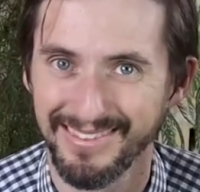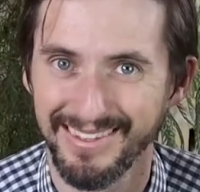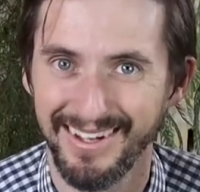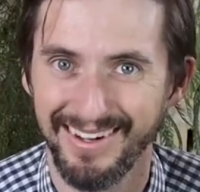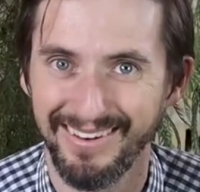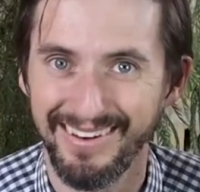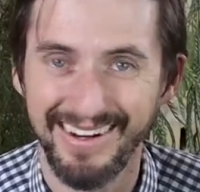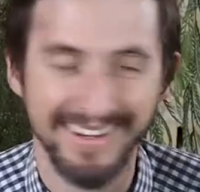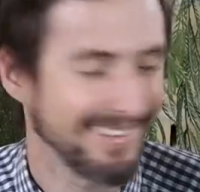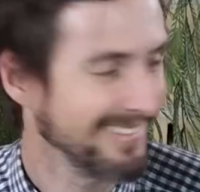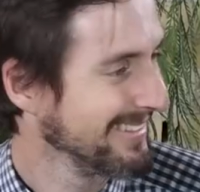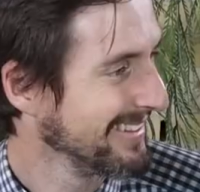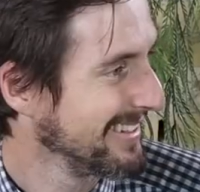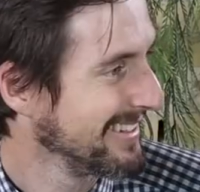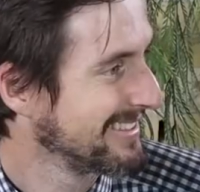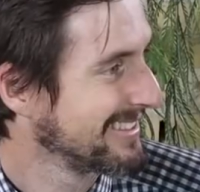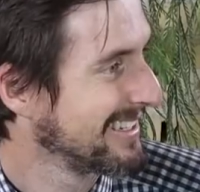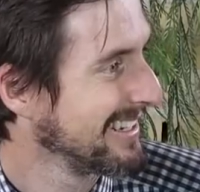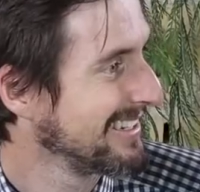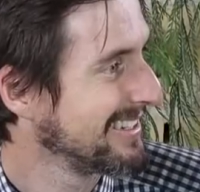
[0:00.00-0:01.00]
all right,
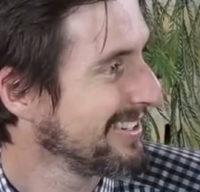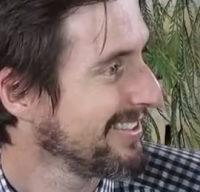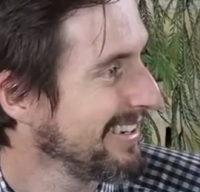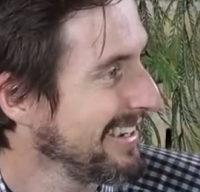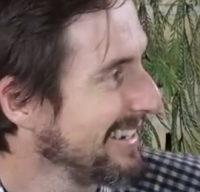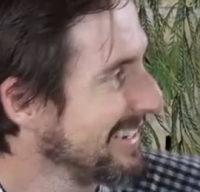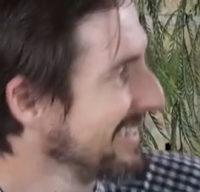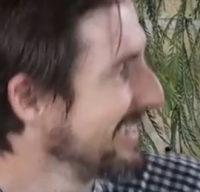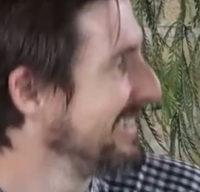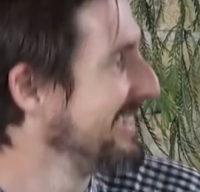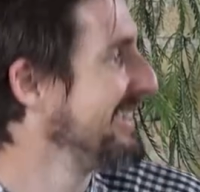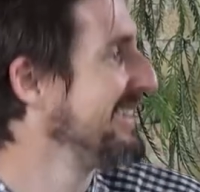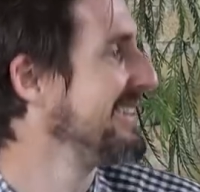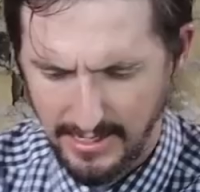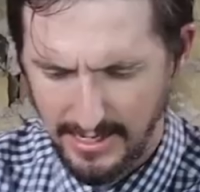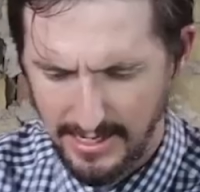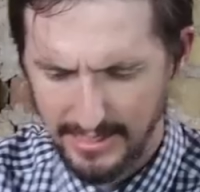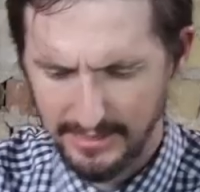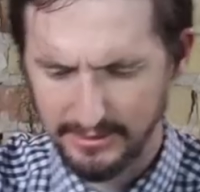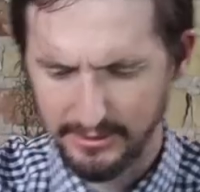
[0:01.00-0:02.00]
let's get to it.
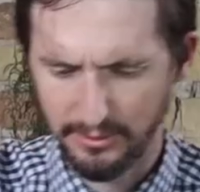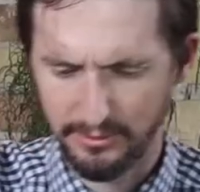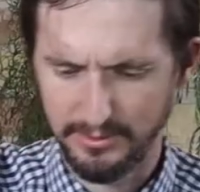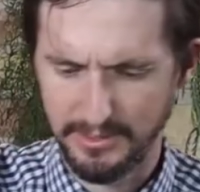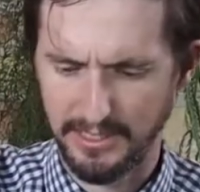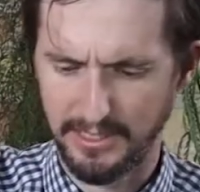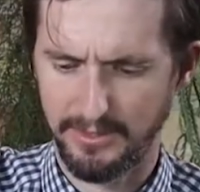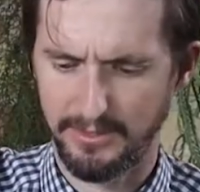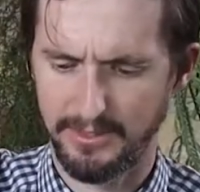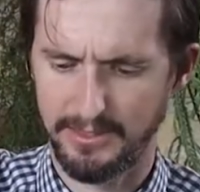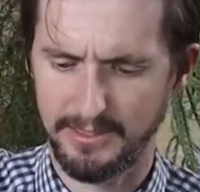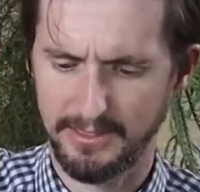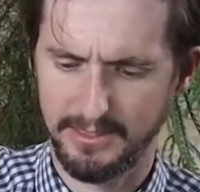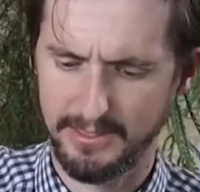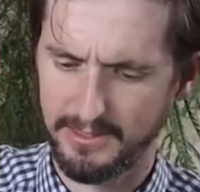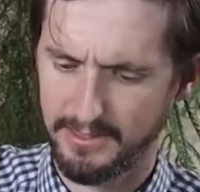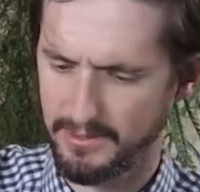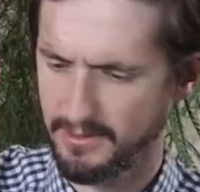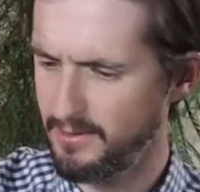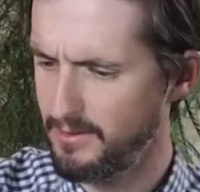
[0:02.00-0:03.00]

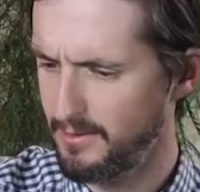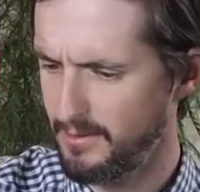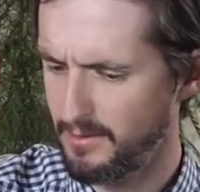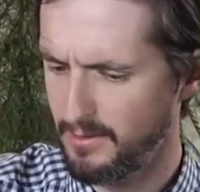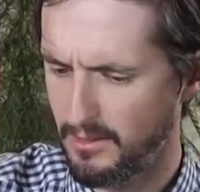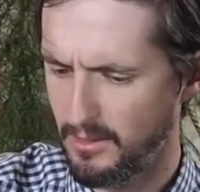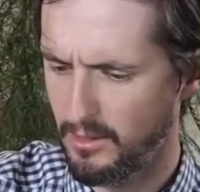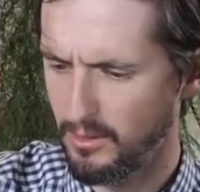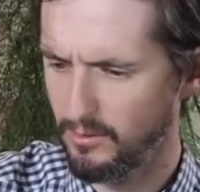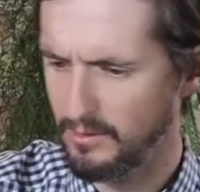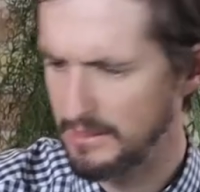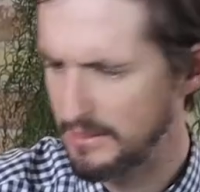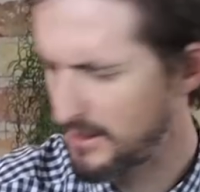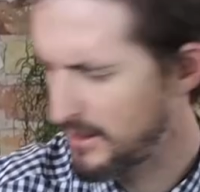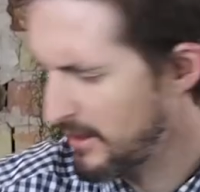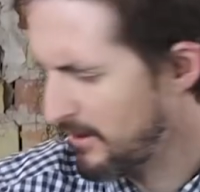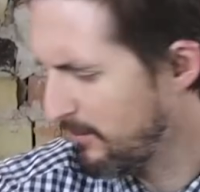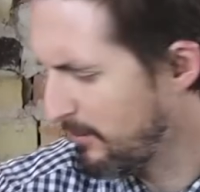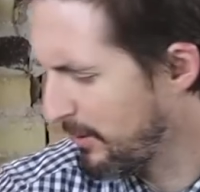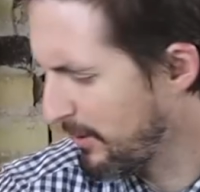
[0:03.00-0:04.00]
Exoterras always
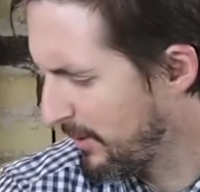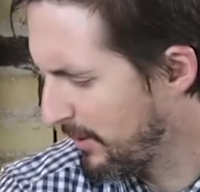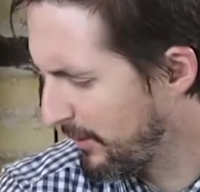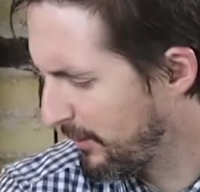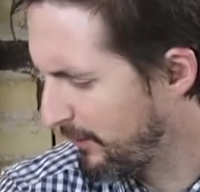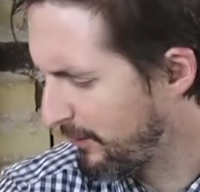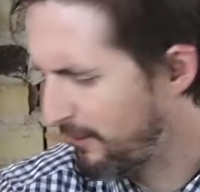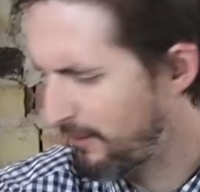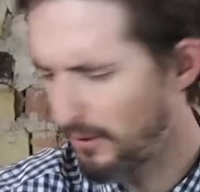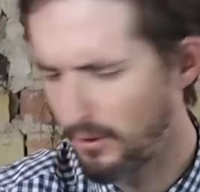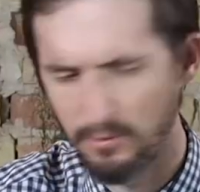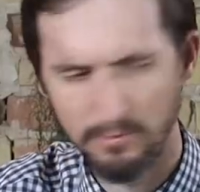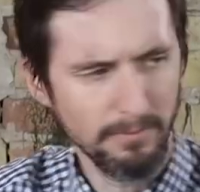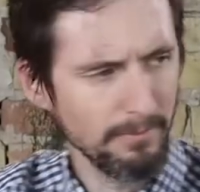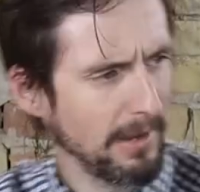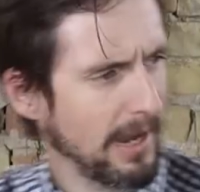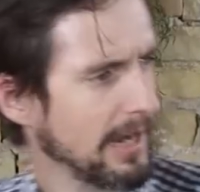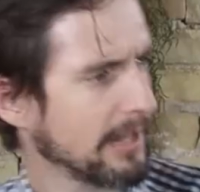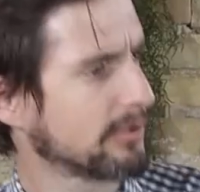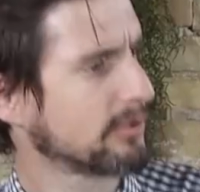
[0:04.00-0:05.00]
come with this
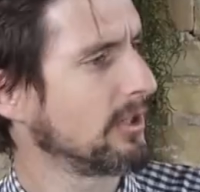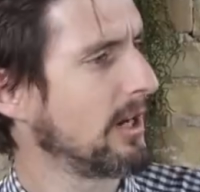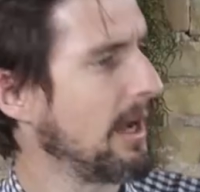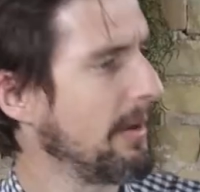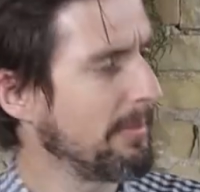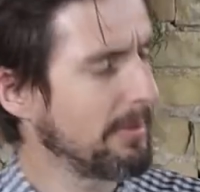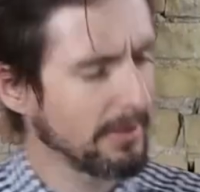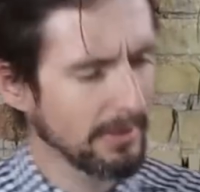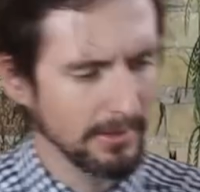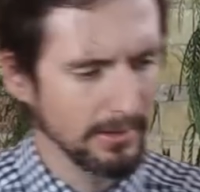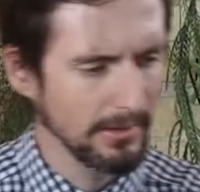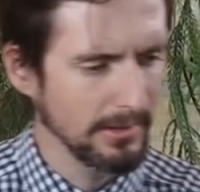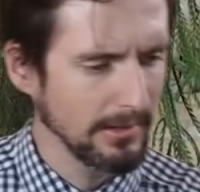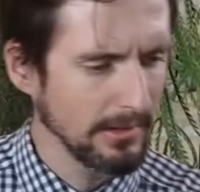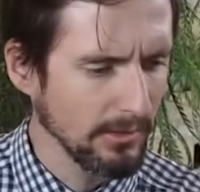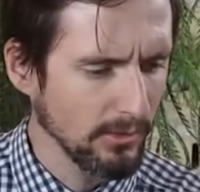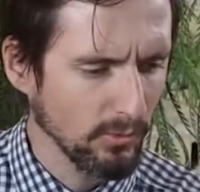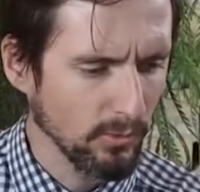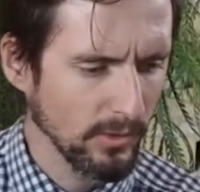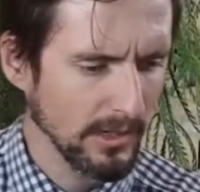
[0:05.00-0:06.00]
foam backdrop,
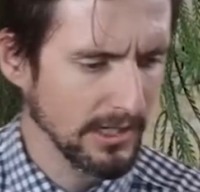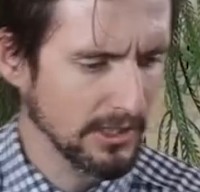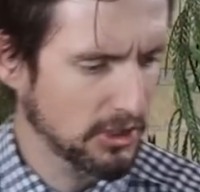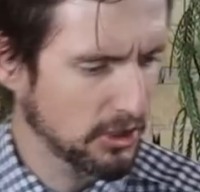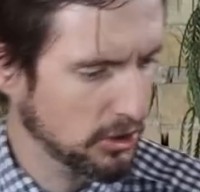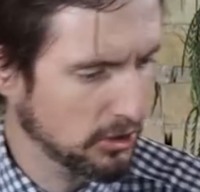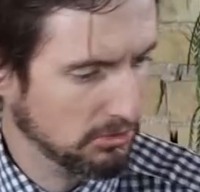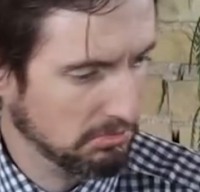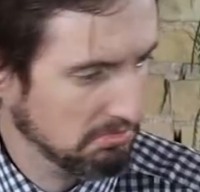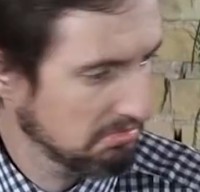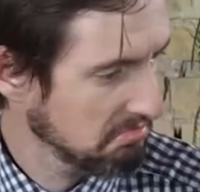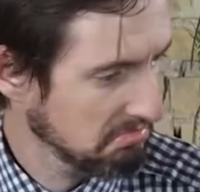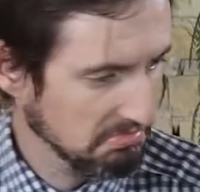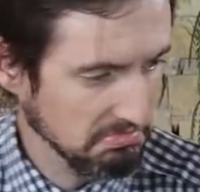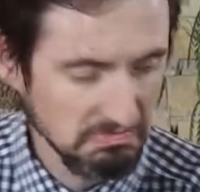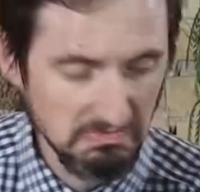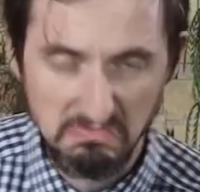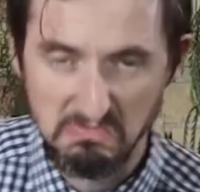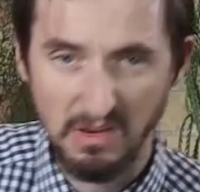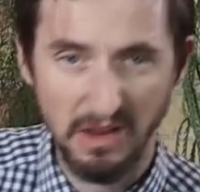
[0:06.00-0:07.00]
which,
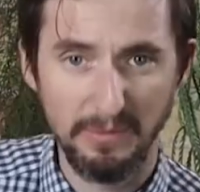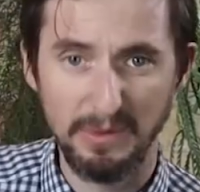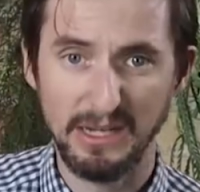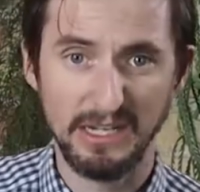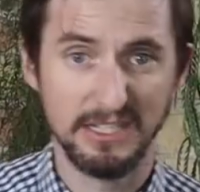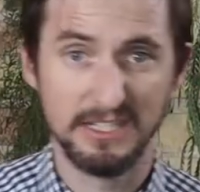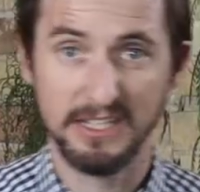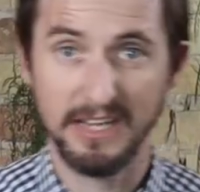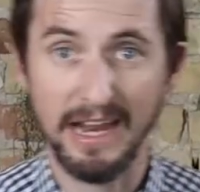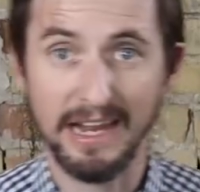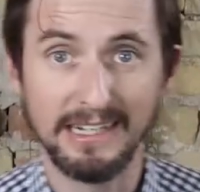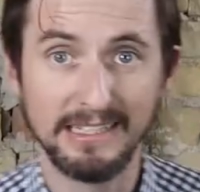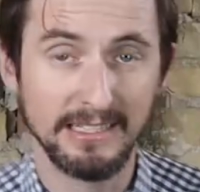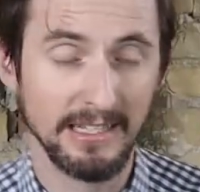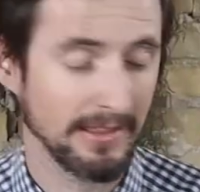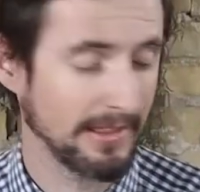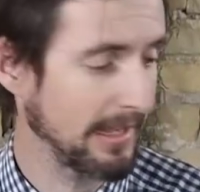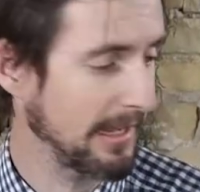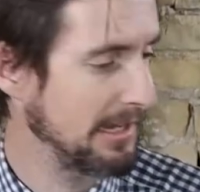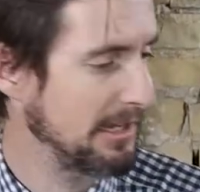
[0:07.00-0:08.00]
I mean, it's nice
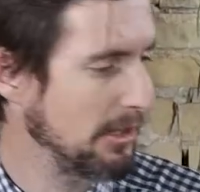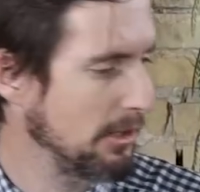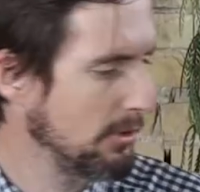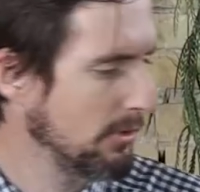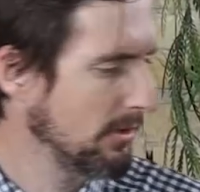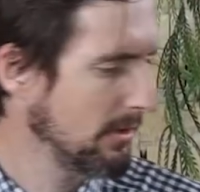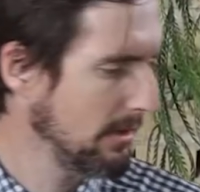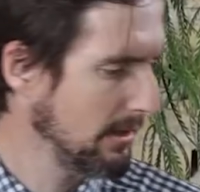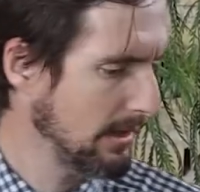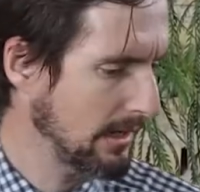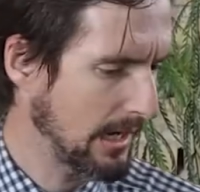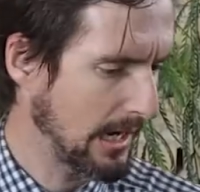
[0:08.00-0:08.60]
that they do.